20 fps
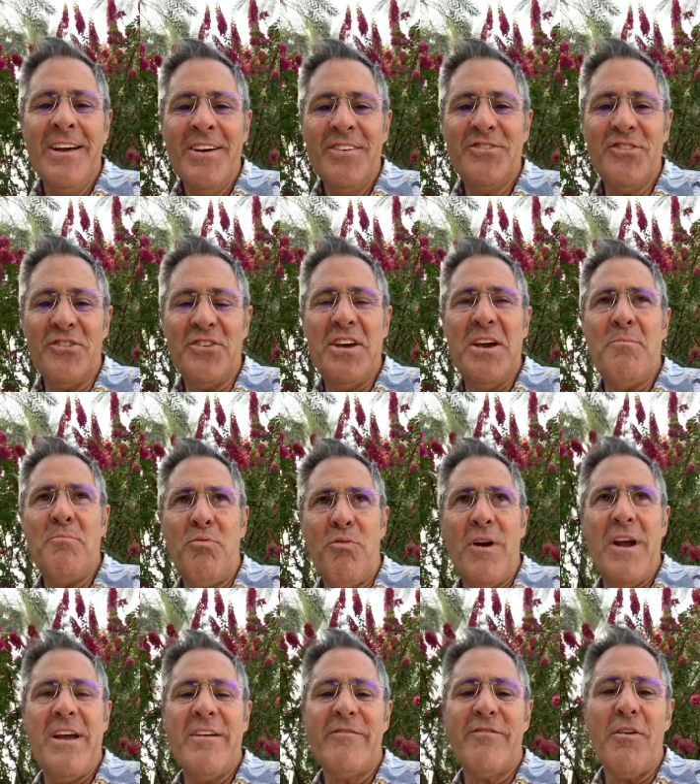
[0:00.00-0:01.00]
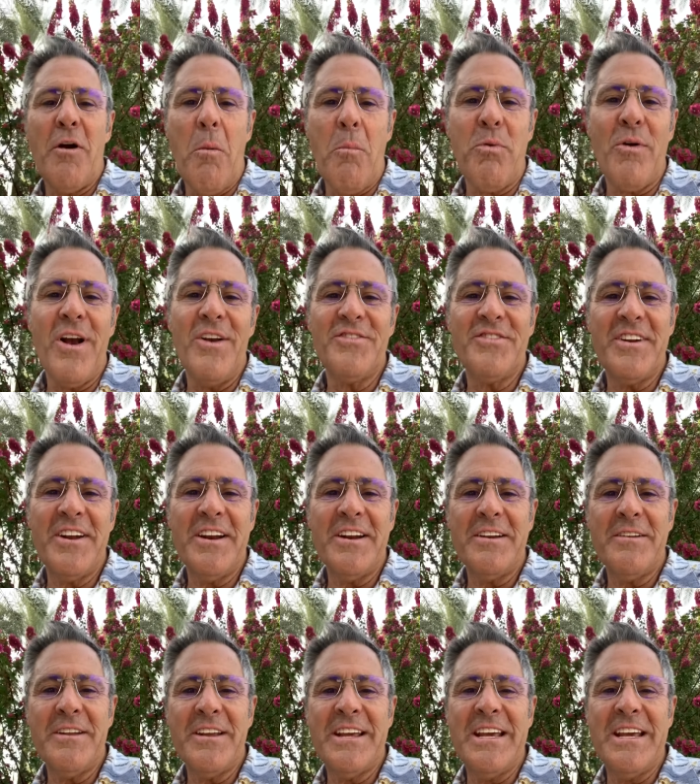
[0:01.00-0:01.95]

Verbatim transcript: So keep praying for our president.